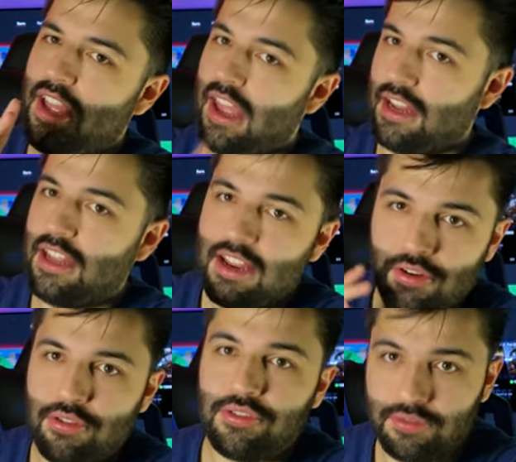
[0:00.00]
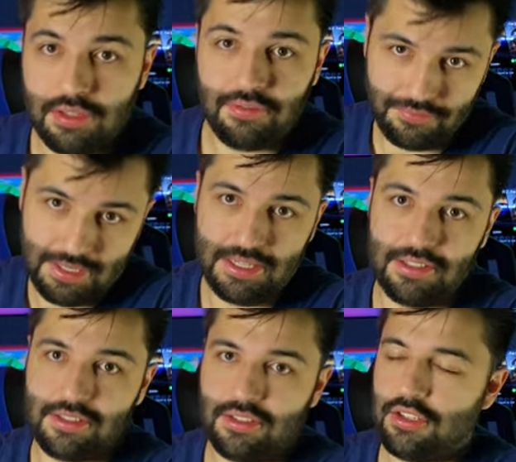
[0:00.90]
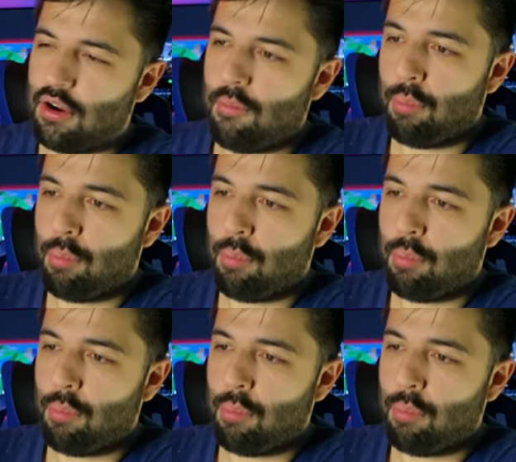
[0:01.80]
and then goes and feeds, you know,